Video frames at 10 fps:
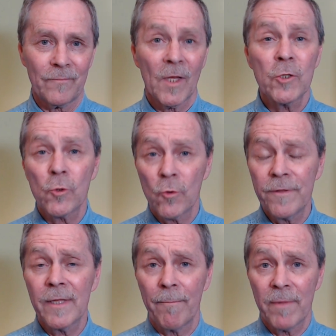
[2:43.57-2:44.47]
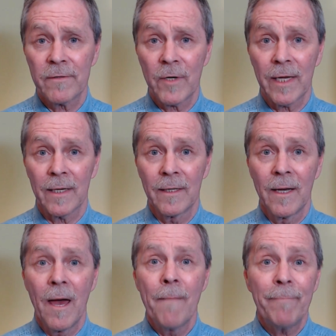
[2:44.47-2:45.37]
Truth number 3:
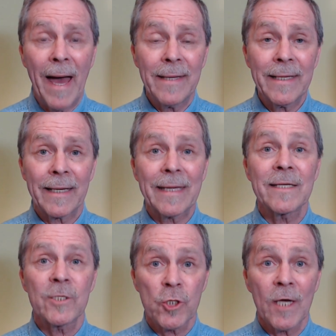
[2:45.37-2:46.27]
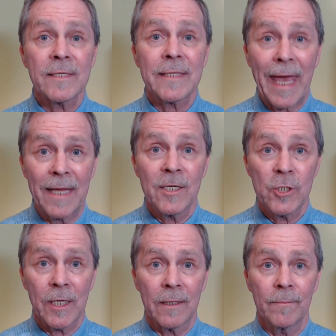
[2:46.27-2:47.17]
panic is just
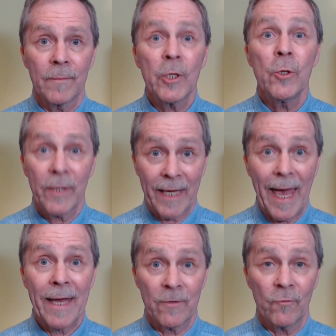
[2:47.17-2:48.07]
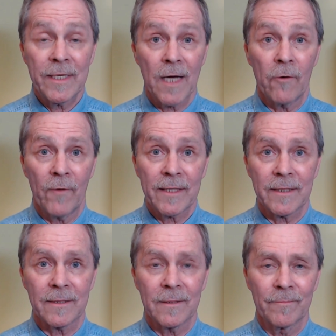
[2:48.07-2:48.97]
energy. You can redirect
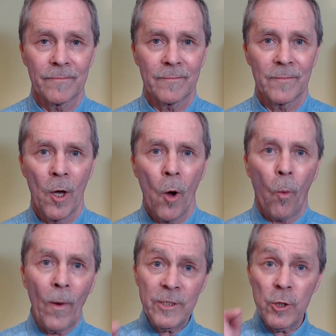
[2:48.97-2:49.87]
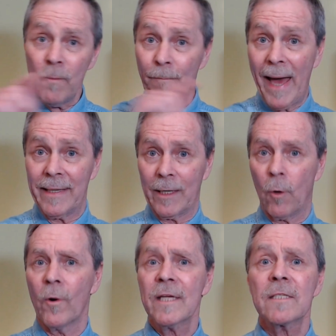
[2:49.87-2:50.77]
it. When you panic
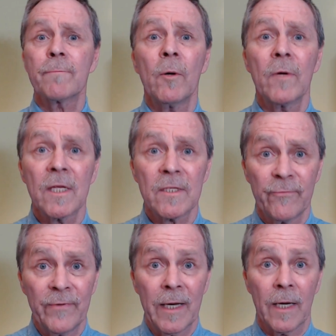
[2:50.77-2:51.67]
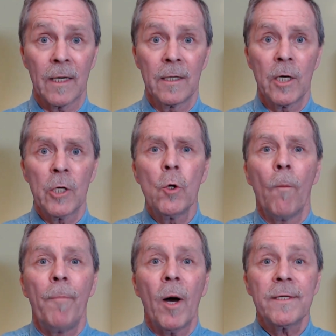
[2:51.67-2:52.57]
or experience fear, your
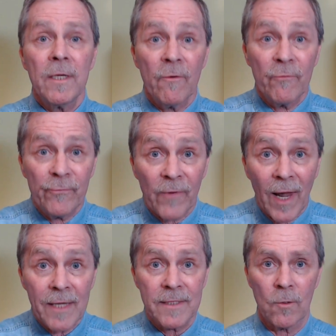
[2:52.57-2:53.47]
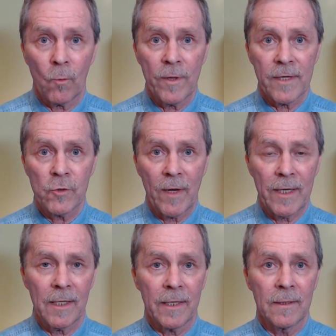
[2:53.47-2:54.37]
body floods with
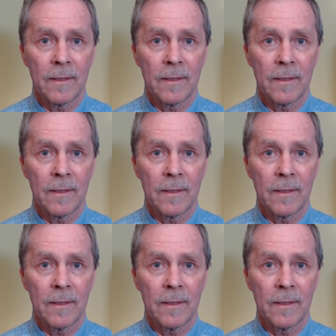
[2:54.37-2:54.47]
adrenaline.